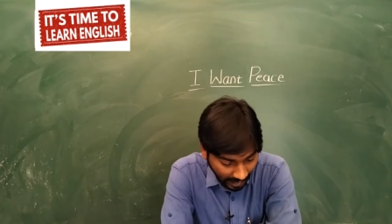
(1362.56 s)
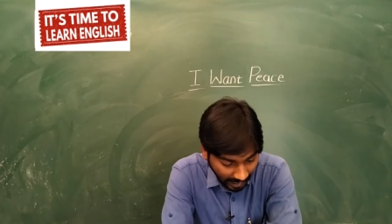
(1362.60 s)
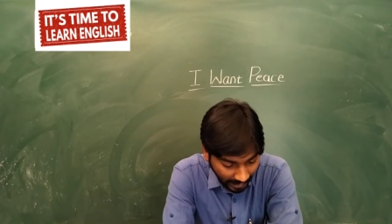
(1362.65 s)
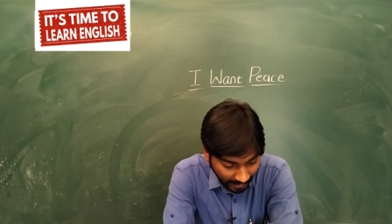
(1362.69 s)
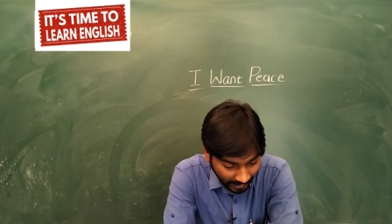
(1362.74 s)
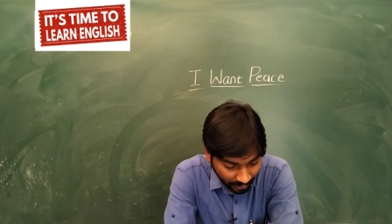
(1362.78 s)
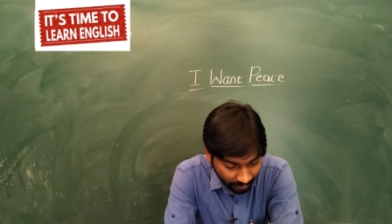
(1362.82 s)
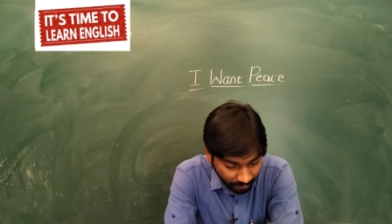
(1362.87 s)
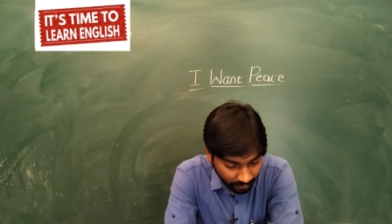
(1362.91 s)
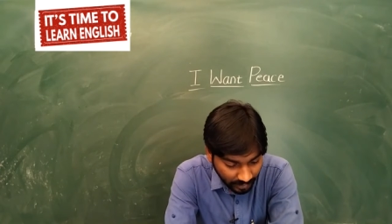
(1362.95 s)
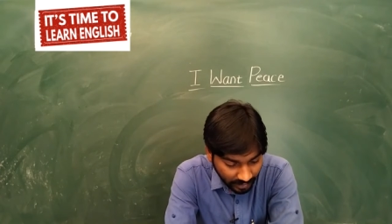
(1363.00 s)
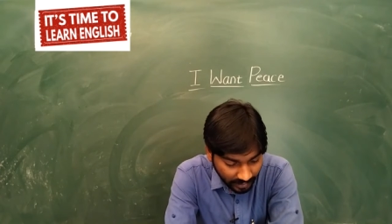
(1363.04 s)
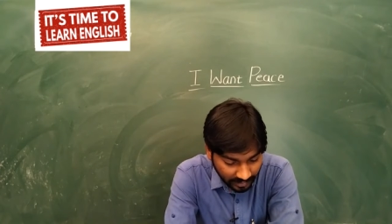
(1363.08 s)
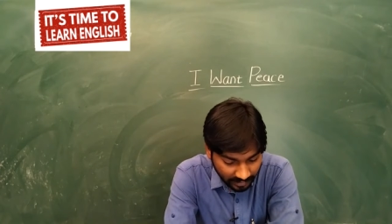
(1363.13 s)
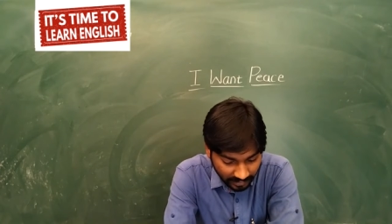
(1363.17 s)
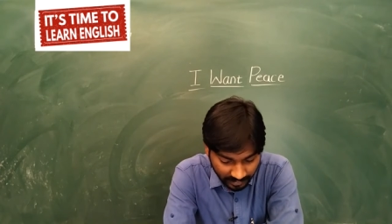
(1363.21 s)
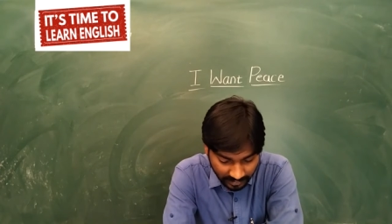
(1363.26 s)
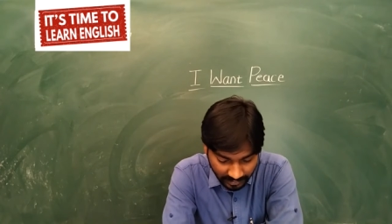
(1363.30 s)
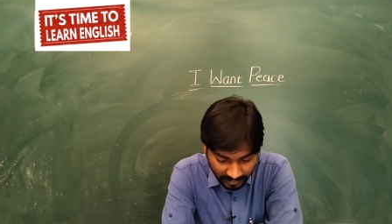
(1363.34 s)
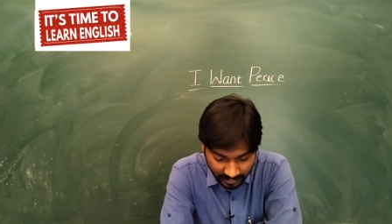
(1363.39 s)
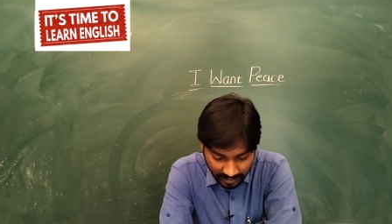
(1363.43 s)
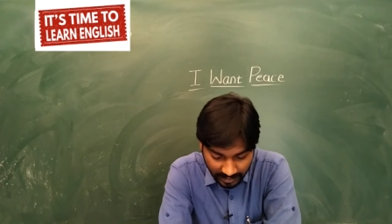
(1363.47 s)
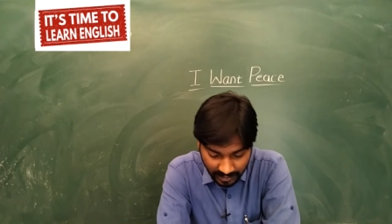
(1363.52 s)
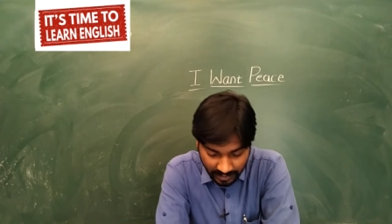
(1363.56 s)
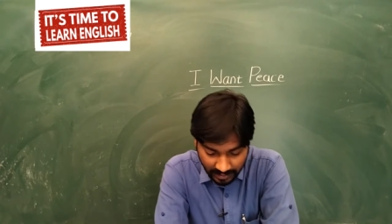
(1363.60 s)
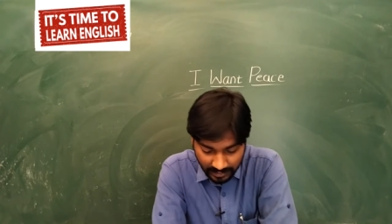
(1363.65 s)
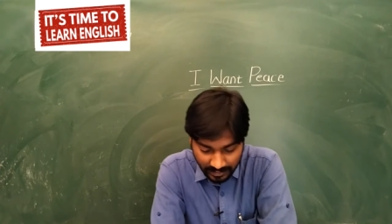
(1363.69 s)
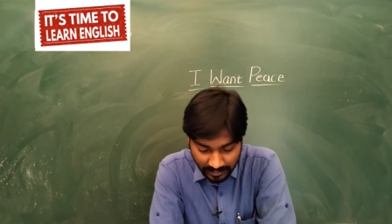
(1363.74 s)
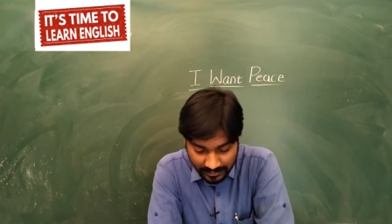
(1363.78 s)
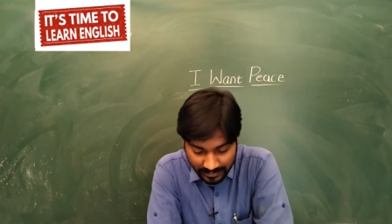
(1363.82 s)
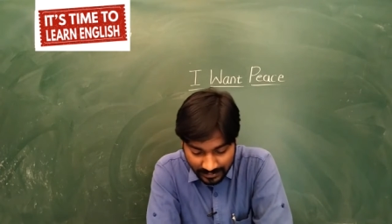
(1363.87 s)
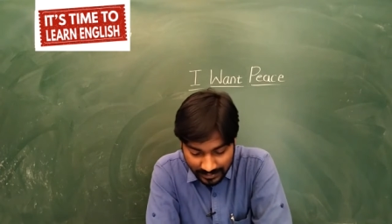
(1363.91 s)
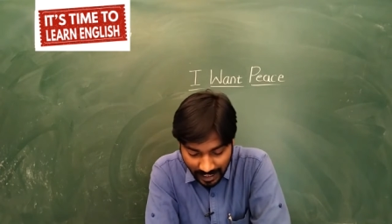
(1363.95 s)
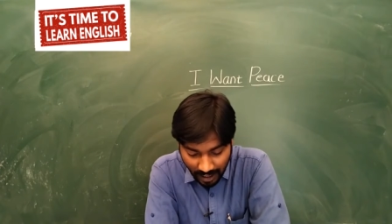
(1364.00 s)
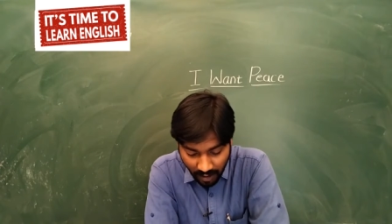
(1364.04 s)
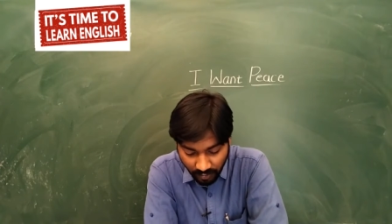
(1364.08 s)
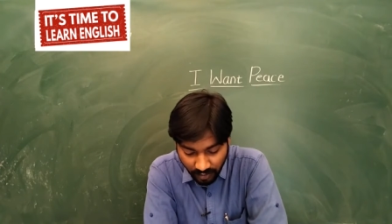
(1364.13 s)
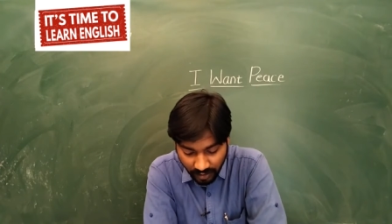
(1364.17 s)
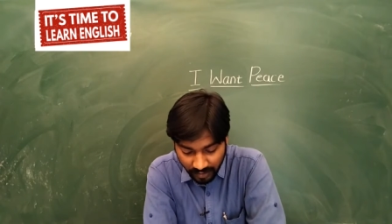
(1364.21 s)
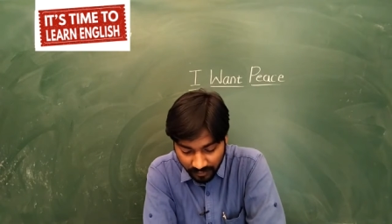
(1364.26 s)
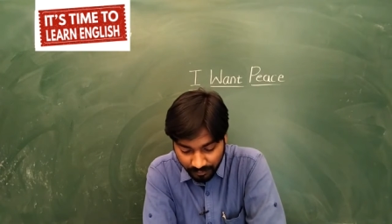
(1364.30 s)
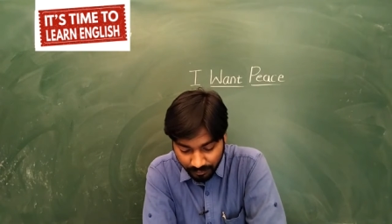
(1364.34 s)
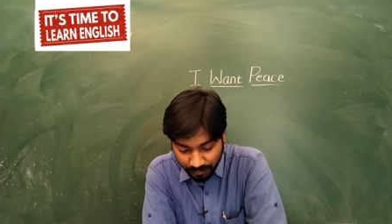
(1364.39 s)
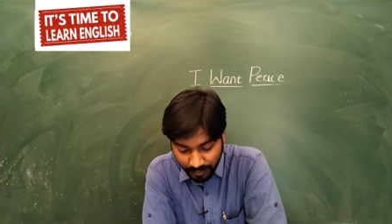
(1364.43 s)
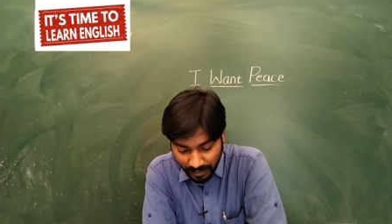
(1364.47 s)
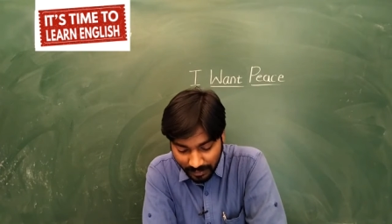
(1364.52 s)
I hear the
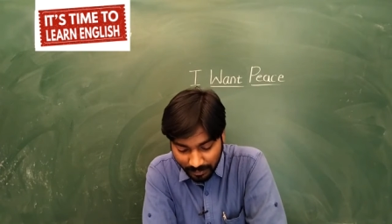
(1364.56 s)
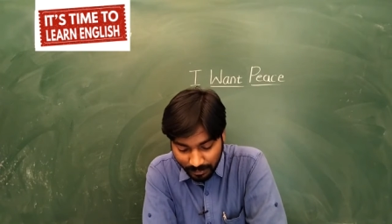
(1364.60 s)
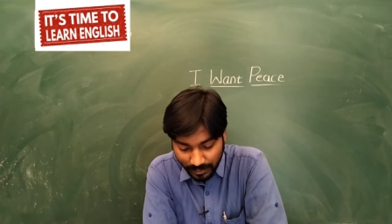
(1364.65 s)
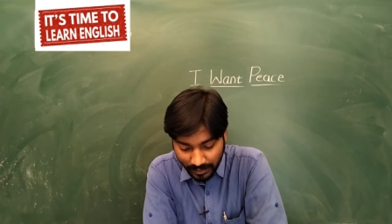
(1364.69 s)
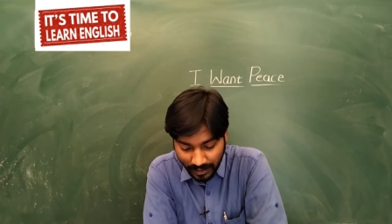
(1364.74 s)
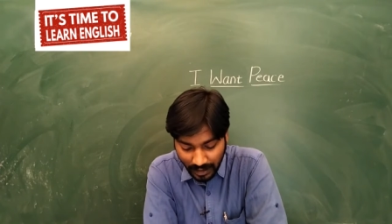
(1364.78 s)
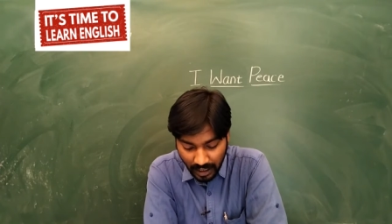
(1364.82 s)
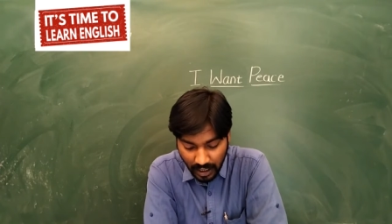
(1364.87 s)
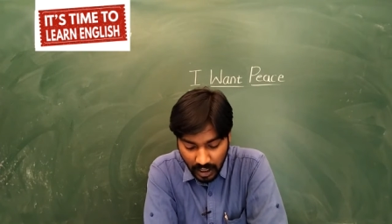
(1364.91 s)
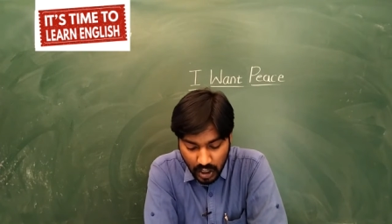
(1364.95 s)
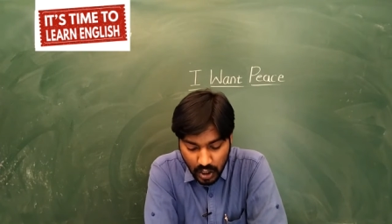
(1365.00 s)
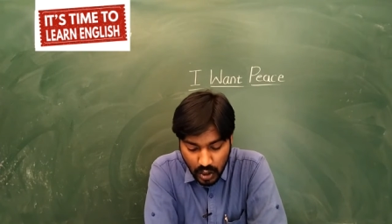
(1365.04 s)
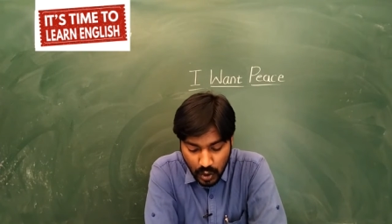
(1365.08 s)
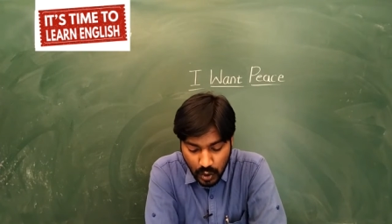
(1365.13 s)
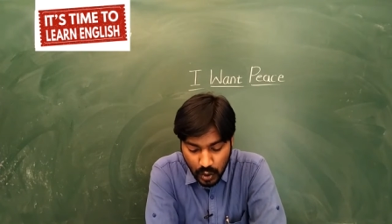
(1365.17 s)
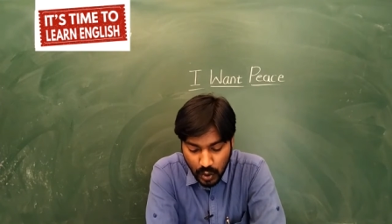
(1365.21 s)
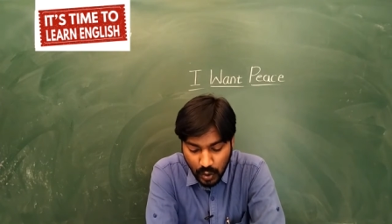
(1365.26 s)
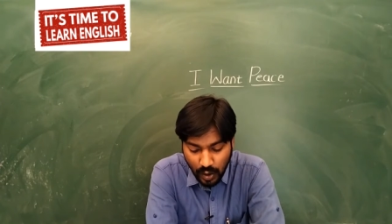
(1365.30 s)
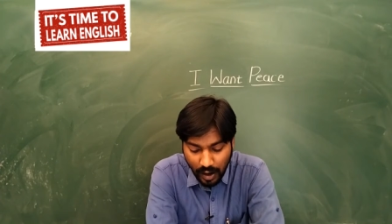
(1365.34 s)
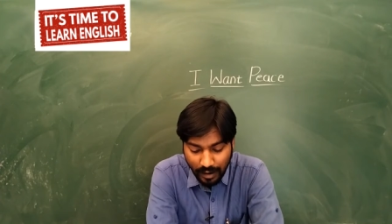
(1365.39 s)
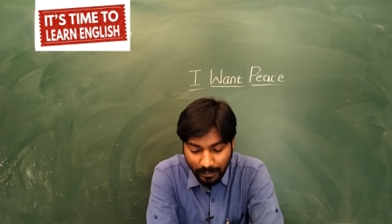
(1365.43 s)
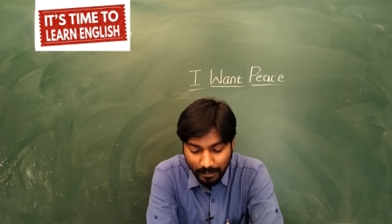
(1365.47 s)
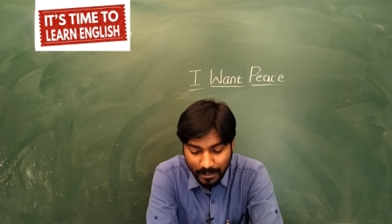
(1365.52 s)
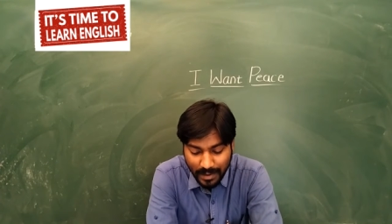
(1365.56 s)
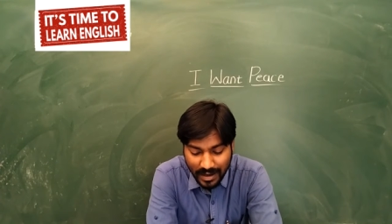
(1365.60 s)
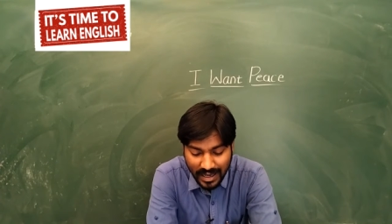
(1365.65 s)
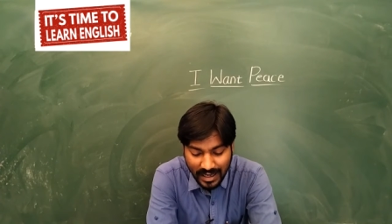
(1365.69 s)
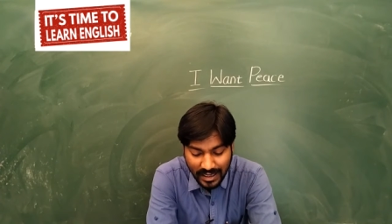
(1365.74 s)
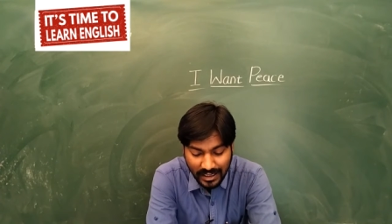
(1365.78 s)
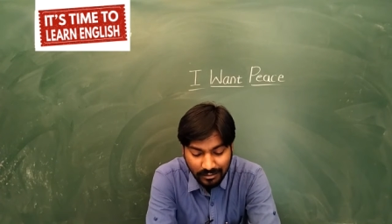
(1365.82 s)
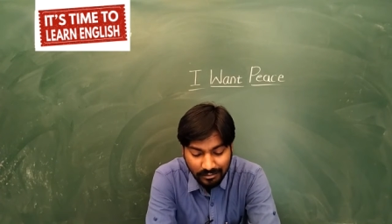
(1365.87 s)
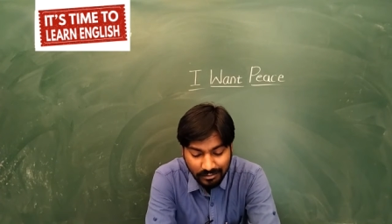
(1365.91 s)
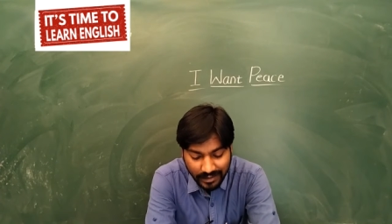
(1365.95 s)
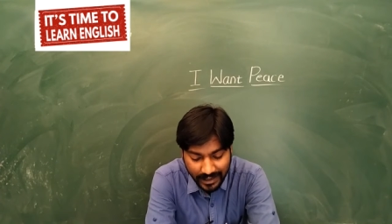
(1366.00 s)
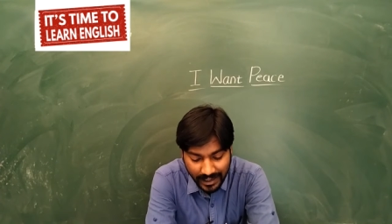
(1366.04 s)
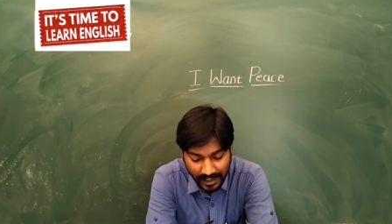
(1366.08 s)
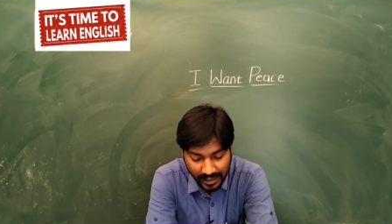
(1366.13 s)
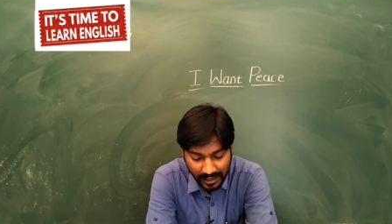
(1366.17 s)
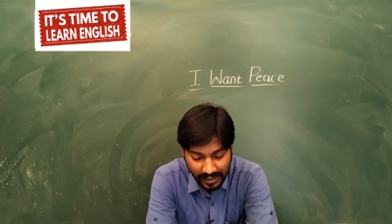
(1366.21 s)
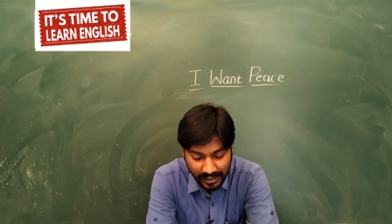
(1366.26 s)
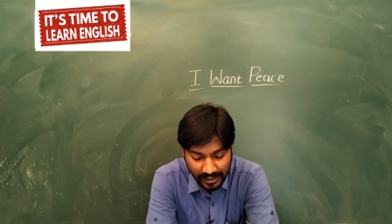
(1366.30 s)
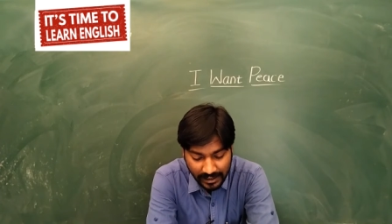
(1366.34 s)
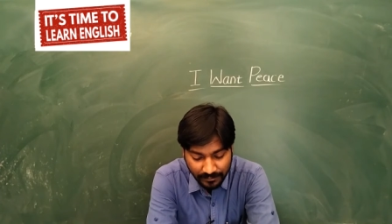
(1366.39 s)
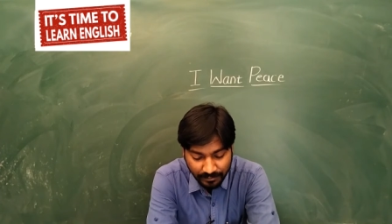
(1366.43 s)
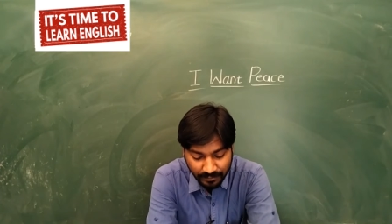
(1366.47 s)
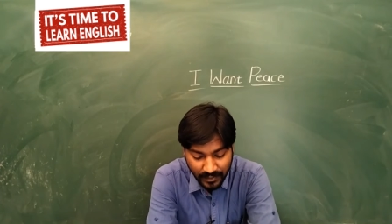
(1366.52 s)
sound of people who are being
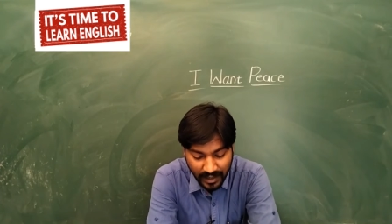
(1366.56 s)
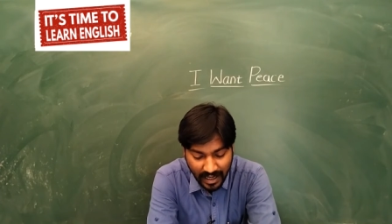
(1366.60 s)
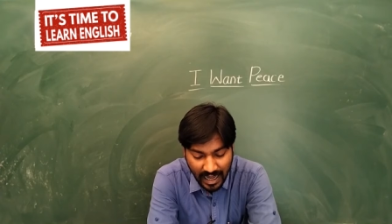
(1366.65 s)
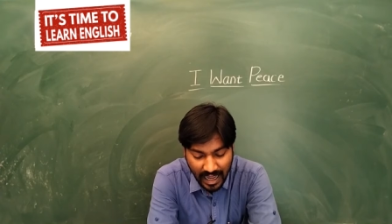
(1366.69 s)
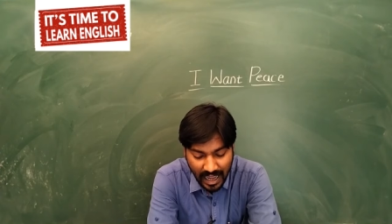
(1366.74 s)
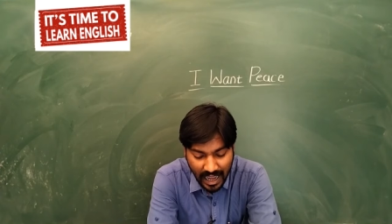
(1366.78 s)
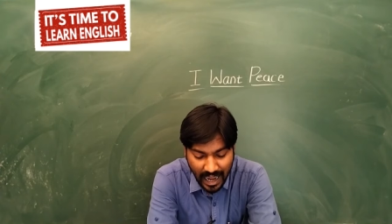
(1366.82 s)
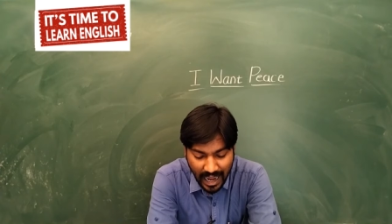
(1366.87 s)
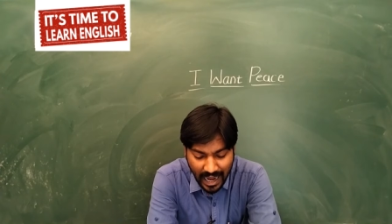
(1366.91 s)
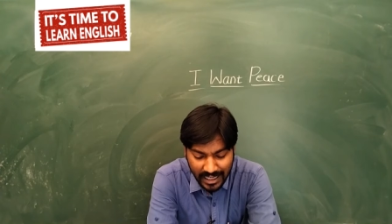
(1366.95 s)
killed.